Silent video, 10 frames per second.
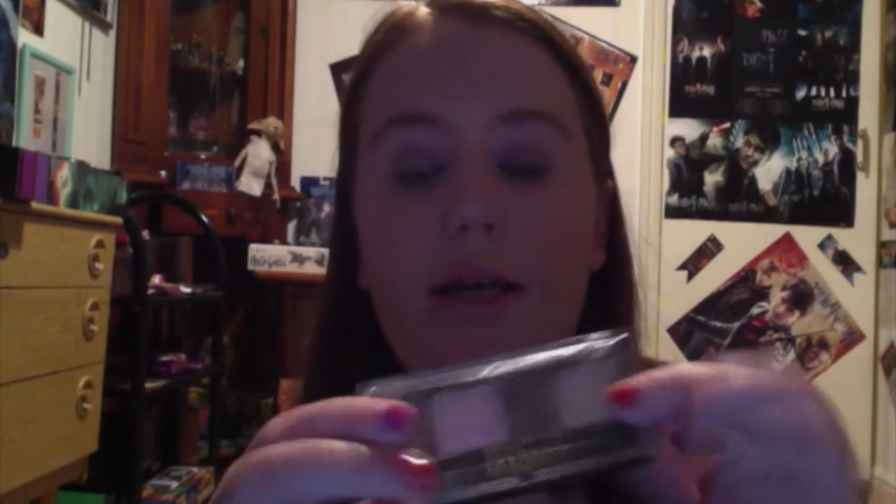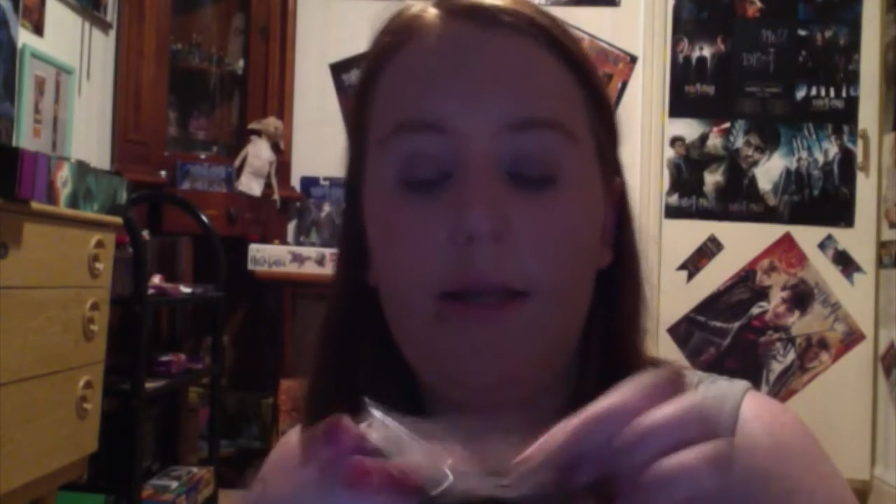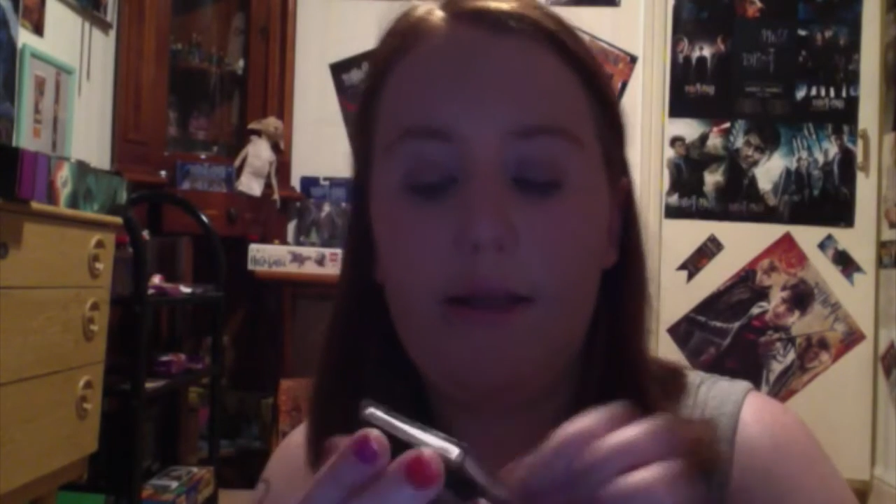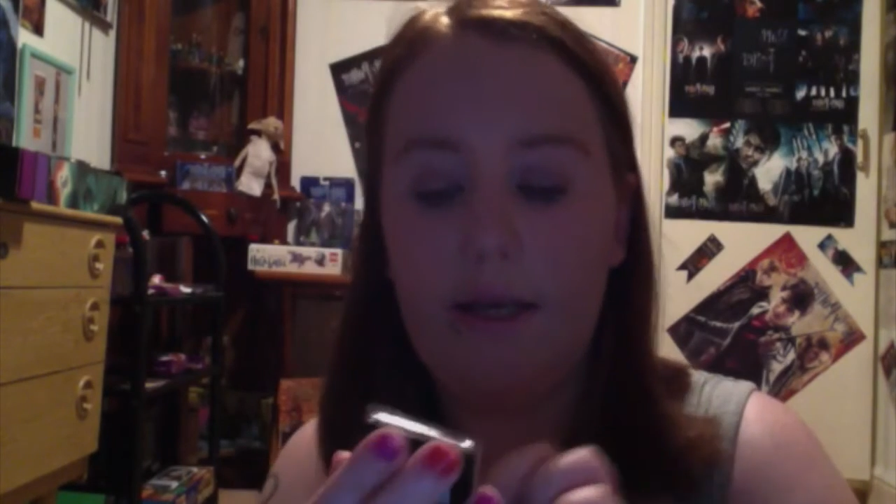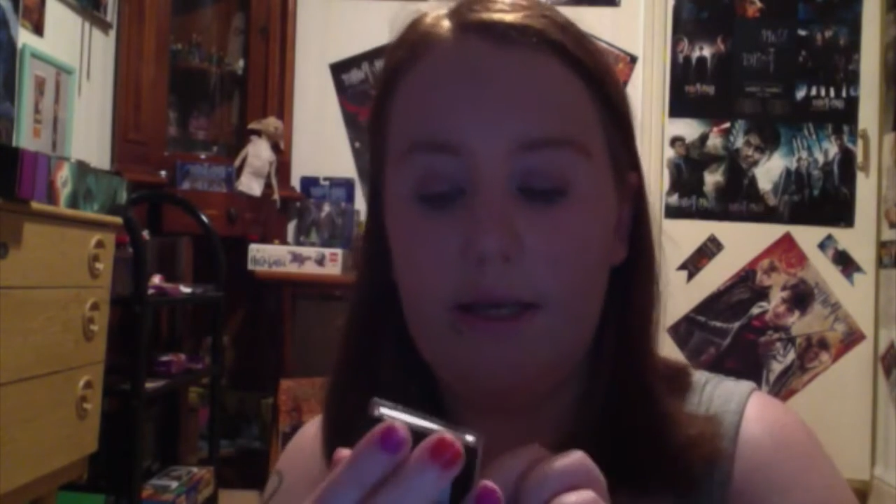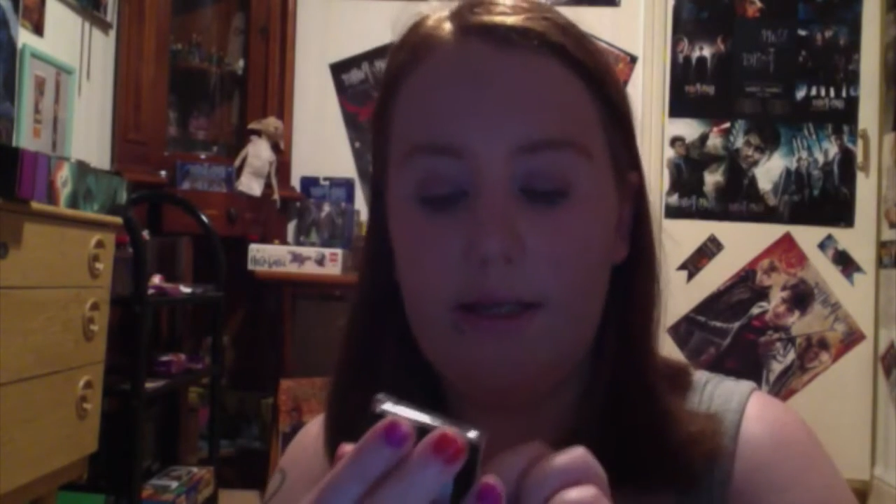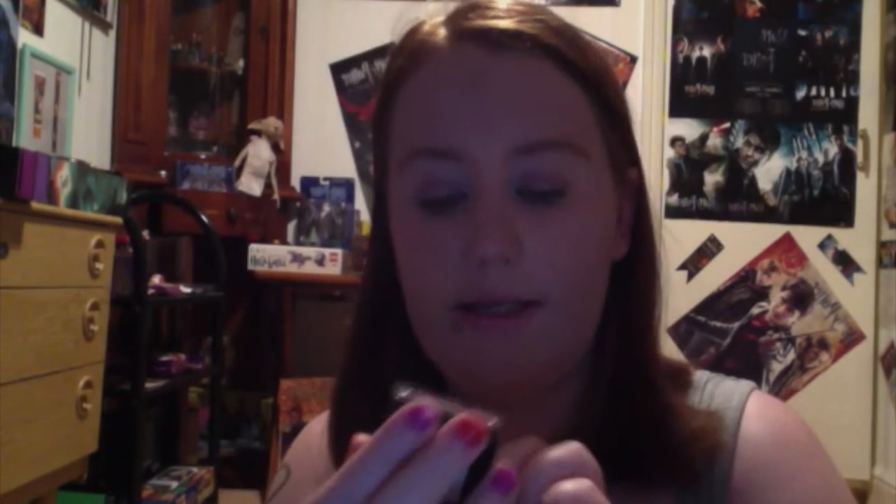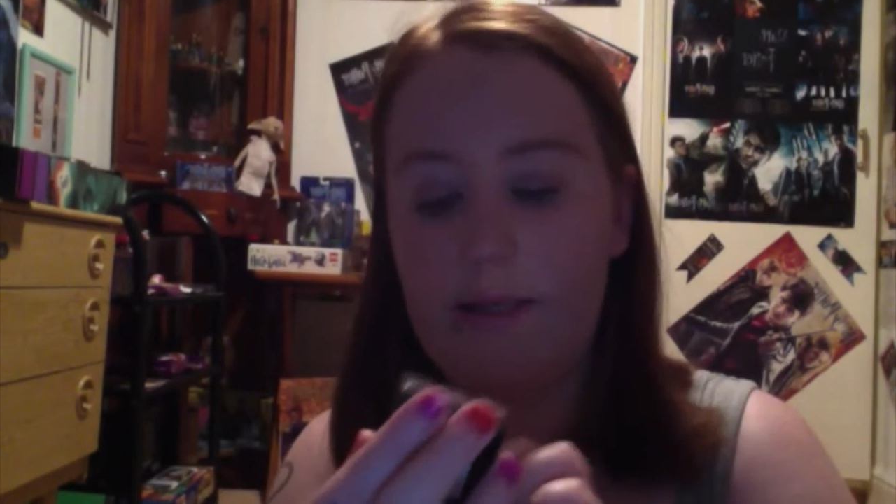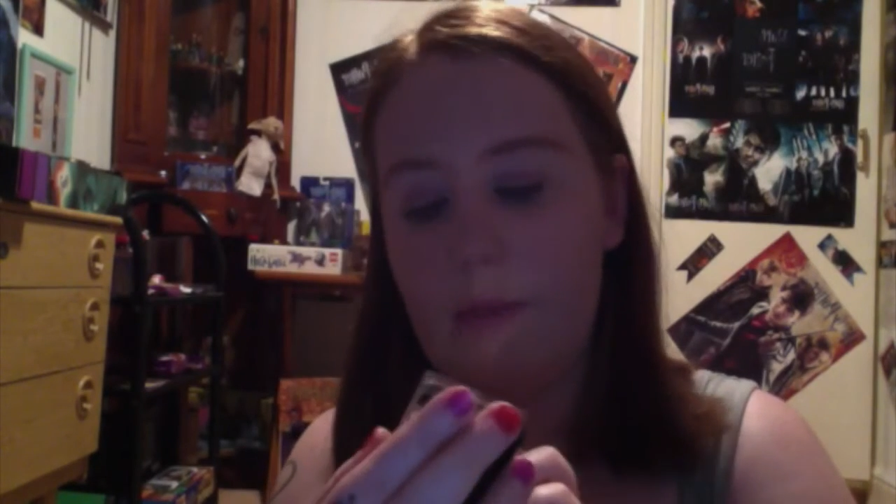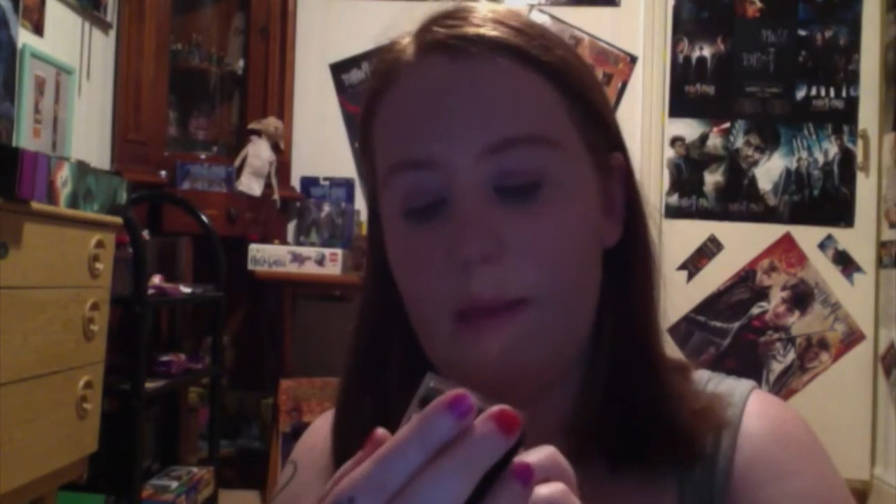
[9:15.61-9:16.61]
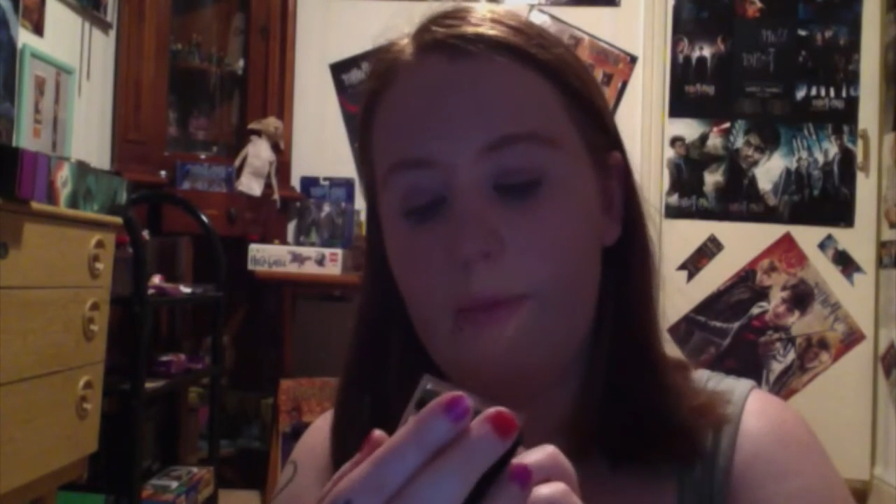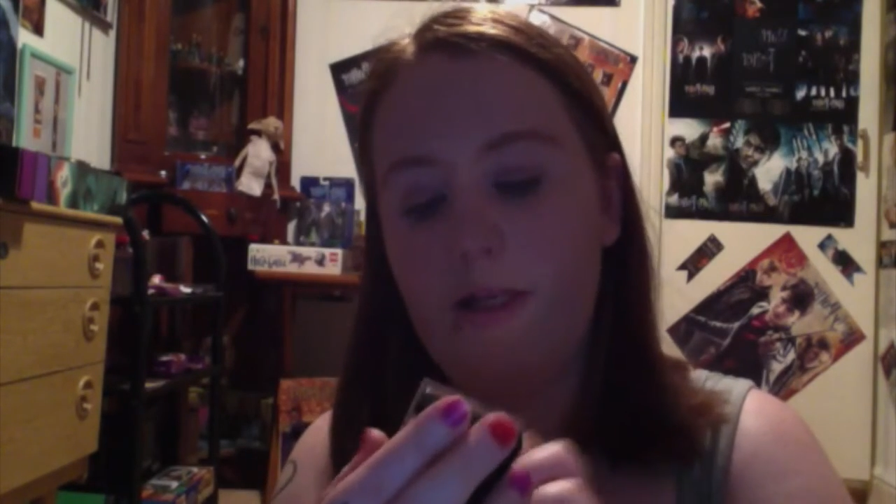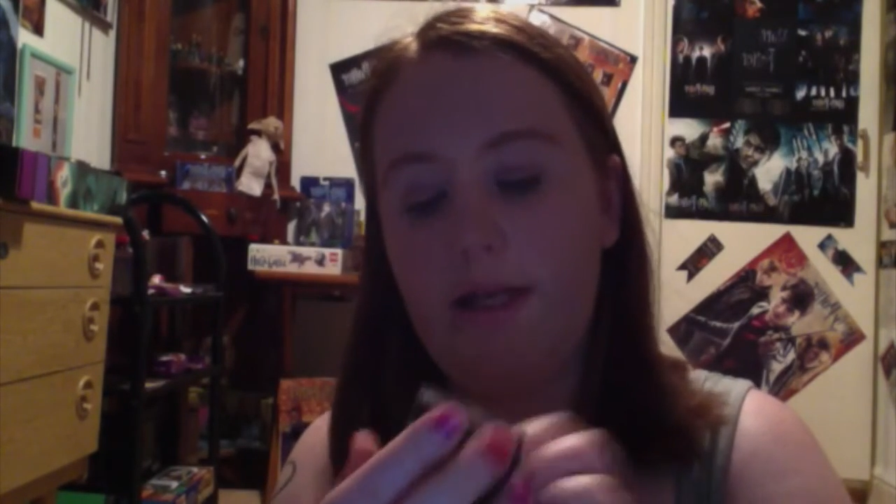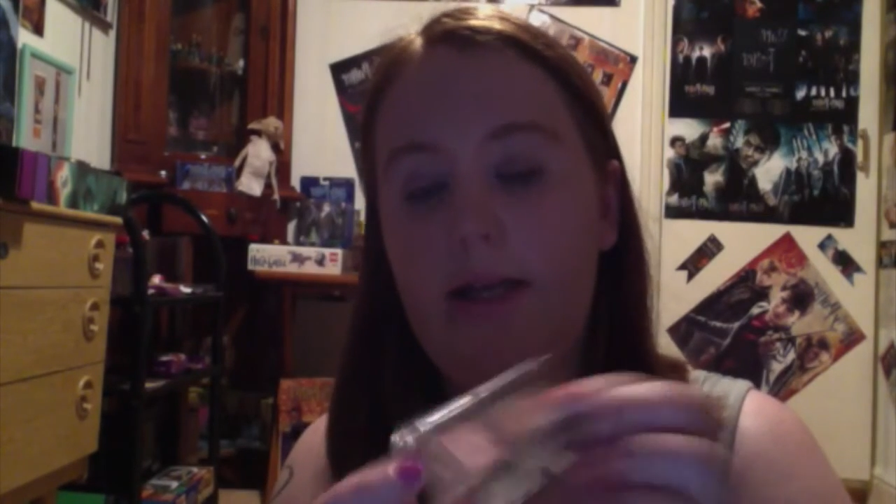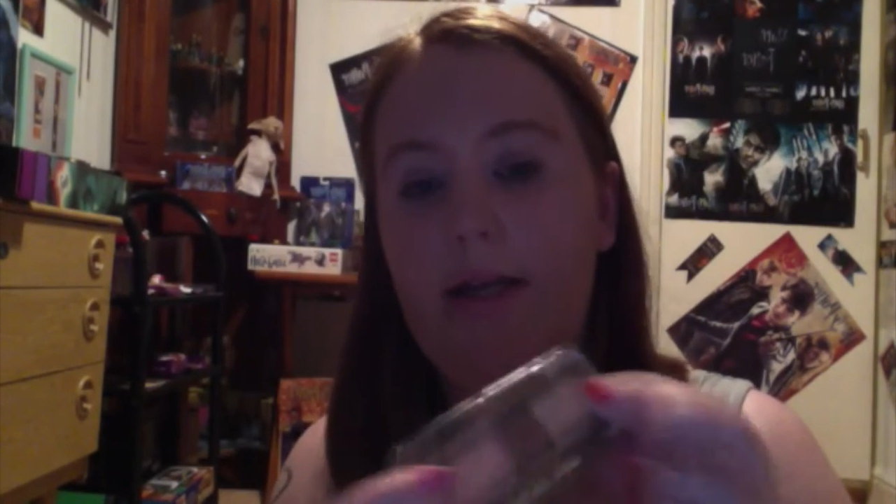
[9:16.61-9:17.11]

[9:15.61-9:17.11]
In these, this is the Maybelline,